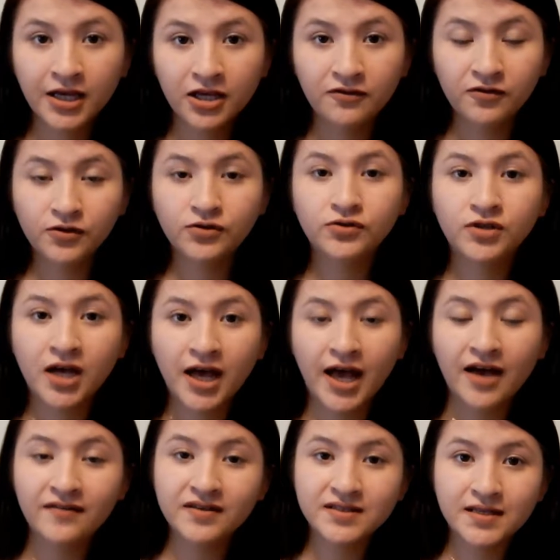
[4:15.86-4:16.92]
If you do not
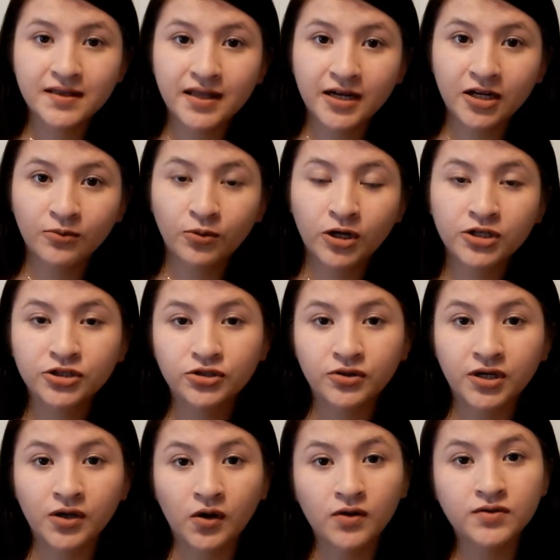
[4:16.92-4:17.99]
have a synthetic brush, you
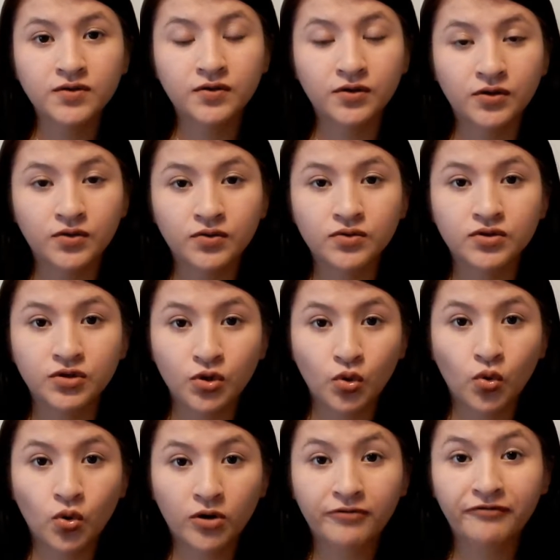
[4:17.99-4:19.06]
can also use
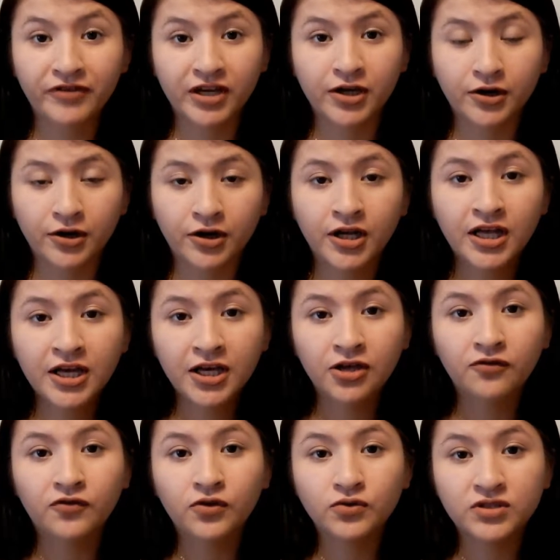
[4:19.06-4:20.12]
your finger.
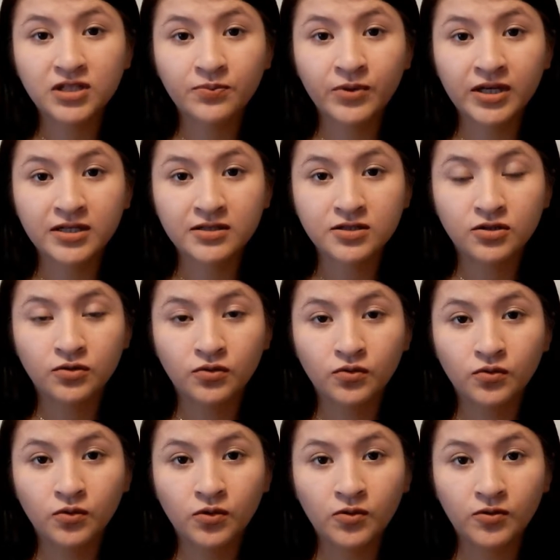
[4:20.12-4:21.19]
If you dip
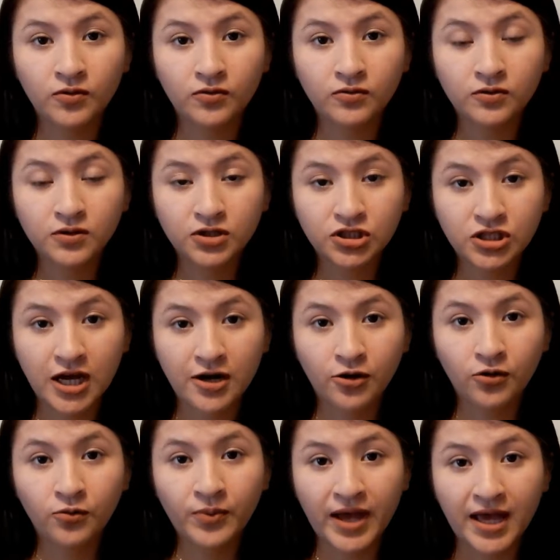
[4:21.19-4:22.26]
into the
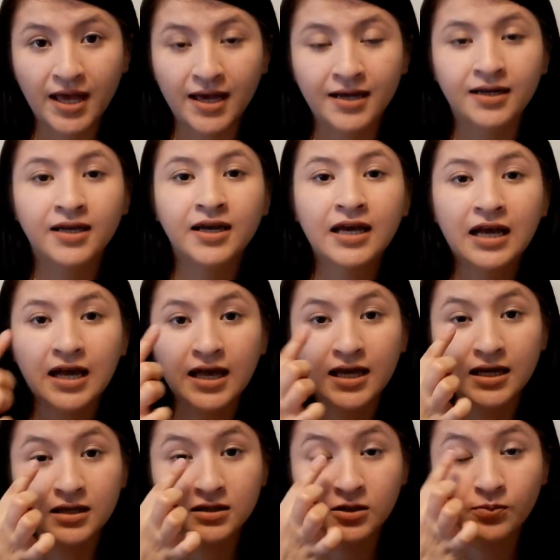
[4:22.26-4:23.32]
shadow pan
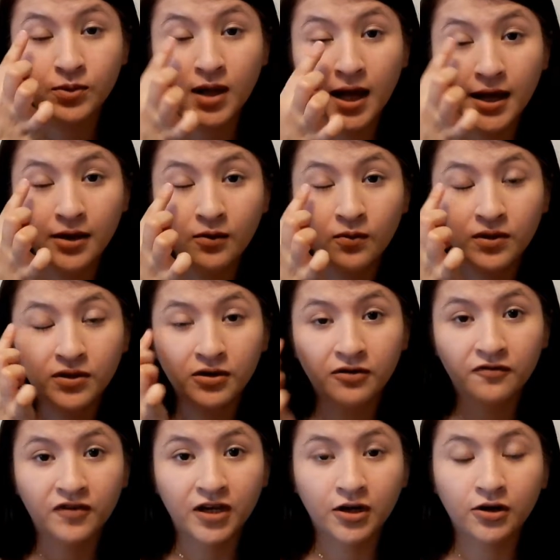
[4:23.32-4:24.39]
and apply it with
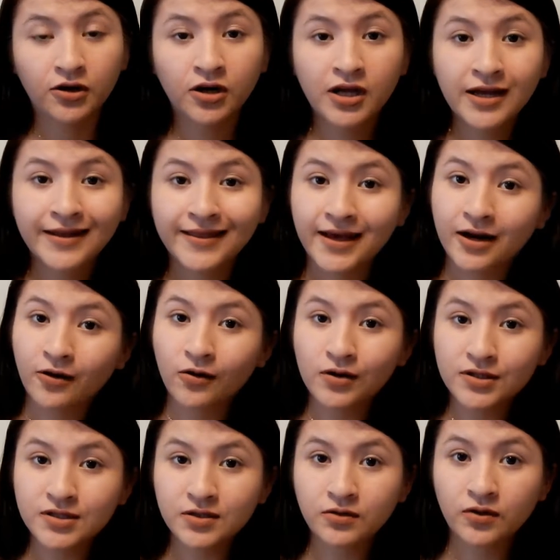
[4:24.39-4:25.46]
your finger, that
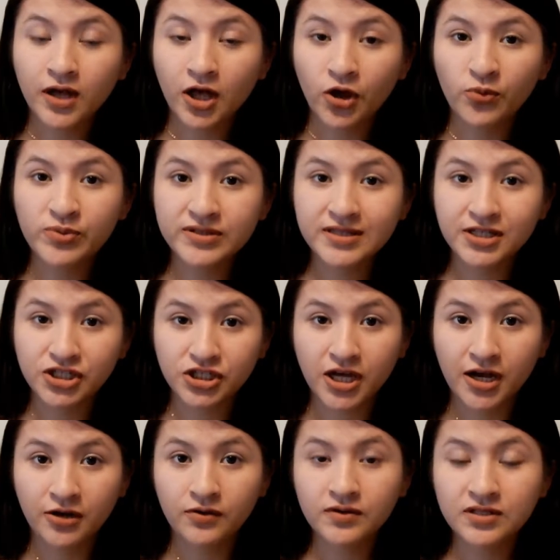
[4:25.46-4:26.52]
also helps the
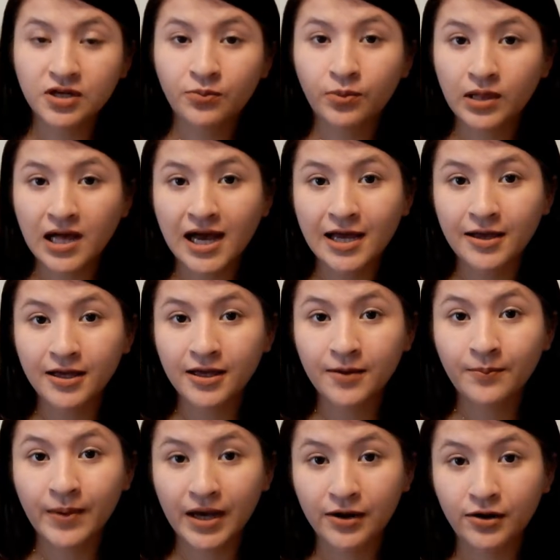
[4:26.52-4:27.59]
shadows apply
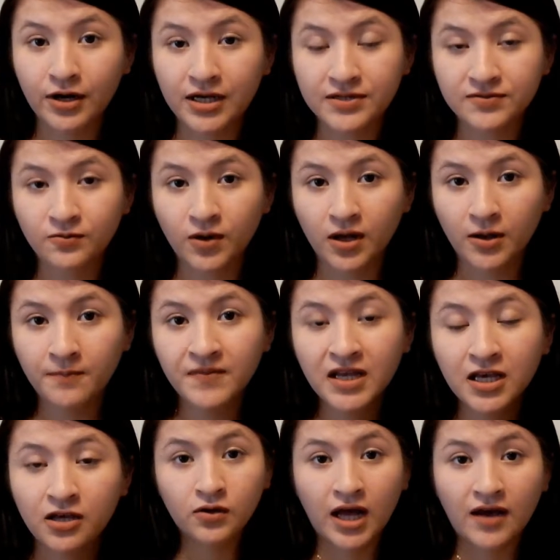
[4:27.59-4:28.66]
better as well. If
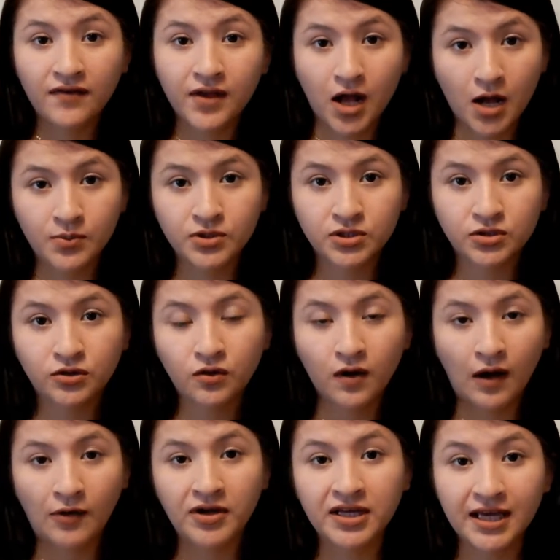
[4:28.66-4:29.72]
you don't have the option to go
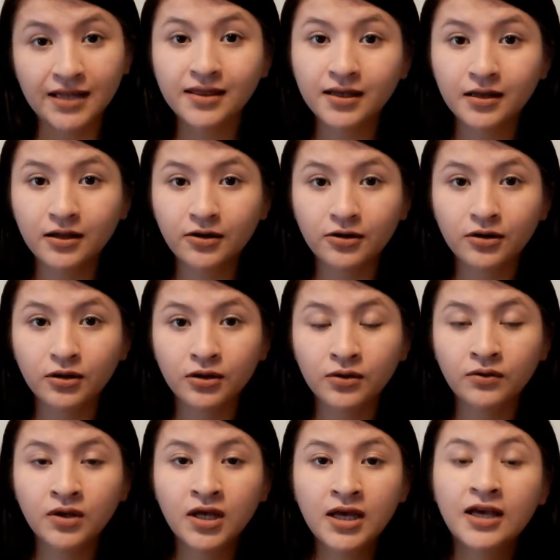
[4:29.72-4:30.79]
out and get the glitter
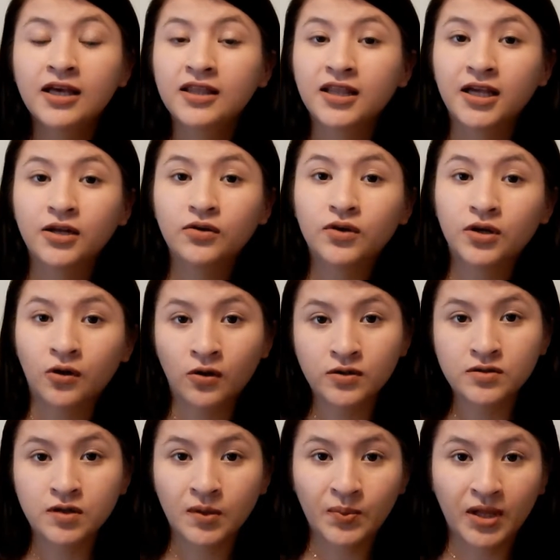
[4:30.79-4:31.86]
glue, then you can
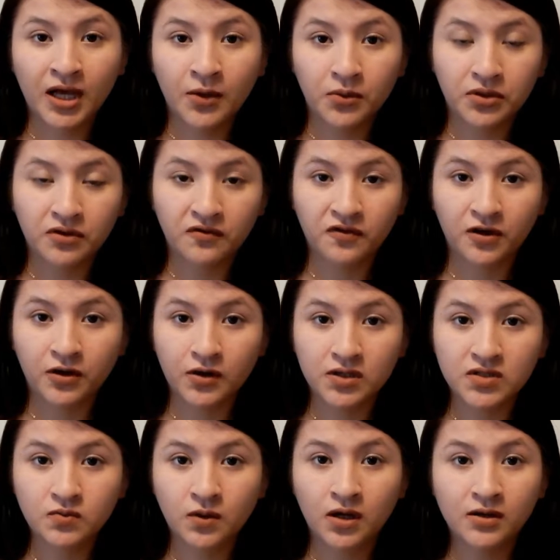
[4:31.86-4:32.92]
also apply it with your finger
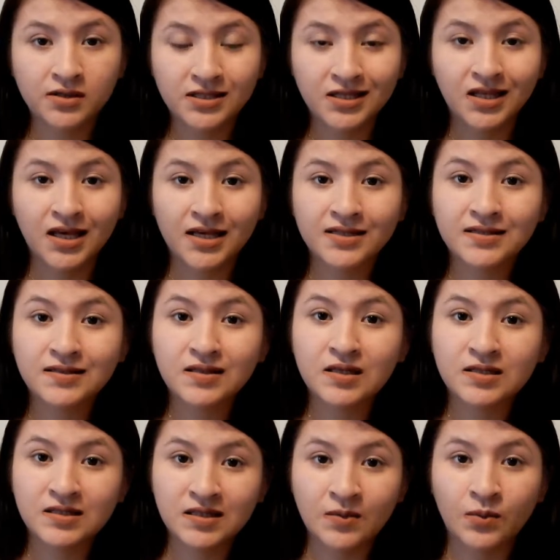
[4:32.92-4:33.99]
as well to get
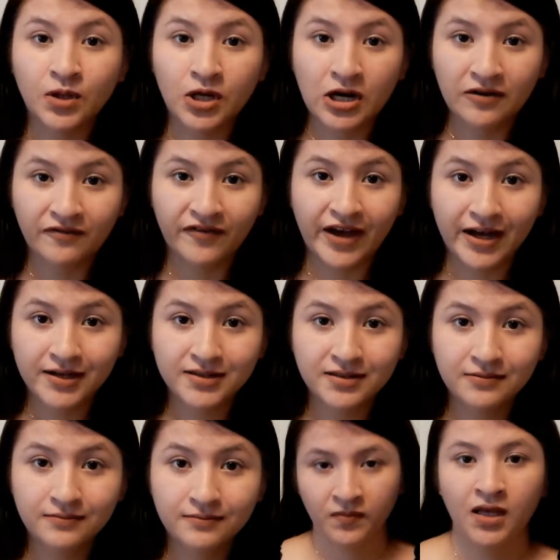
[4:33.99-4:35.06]
the similar
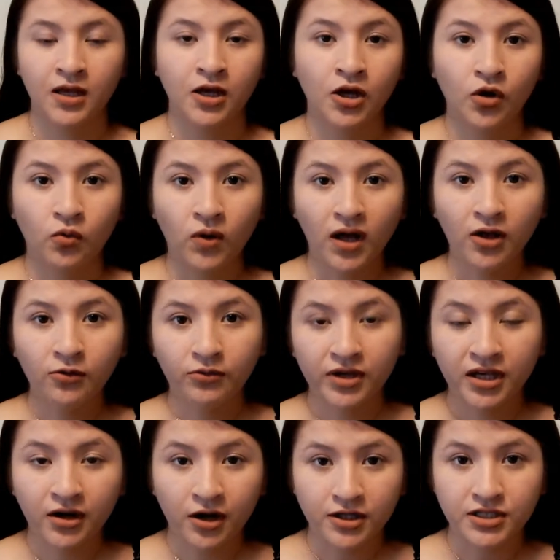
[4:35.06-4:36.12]
effect. While
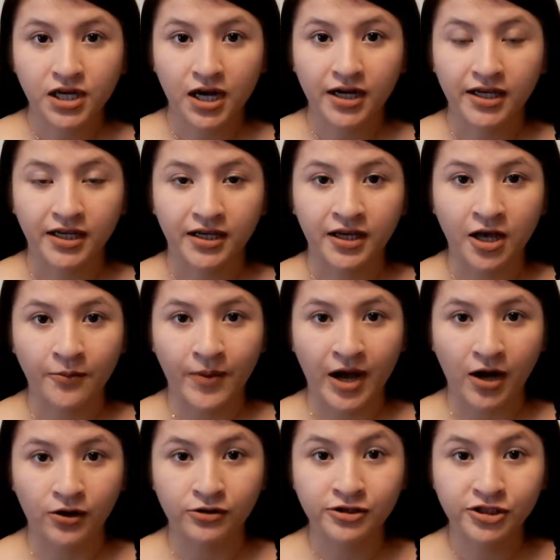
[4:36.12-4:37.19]
we are talking
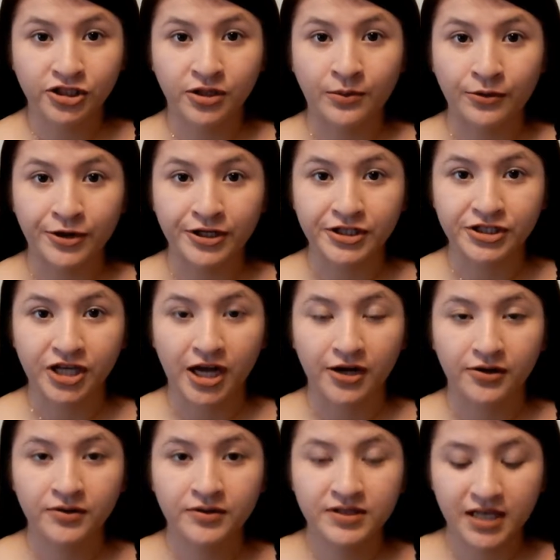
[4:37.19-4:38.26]
about shimmery
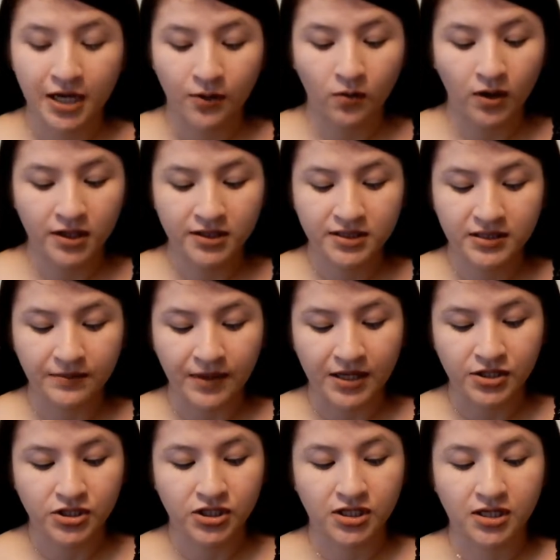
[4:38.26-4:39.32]
shadows, I wanted to
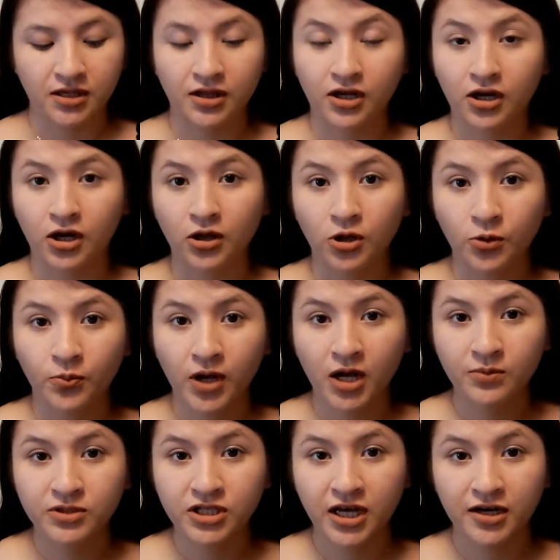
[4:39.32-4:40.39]
mention the
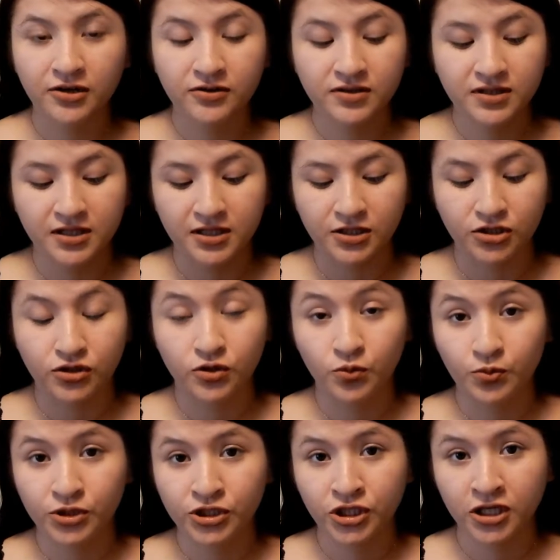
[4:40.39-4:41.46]
ColourPop shadows, the
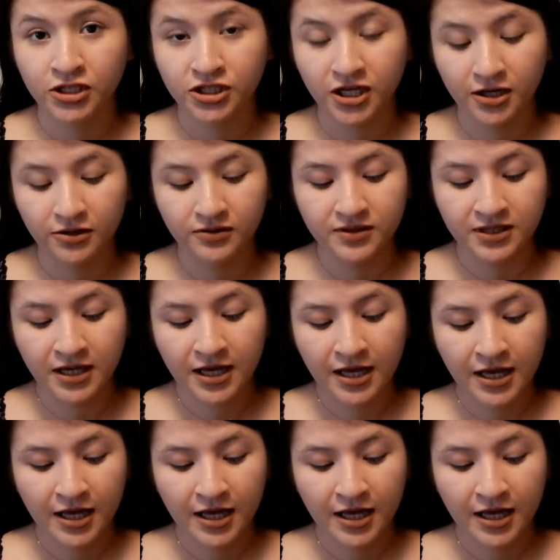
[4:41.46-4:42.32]
Super Shock shadows.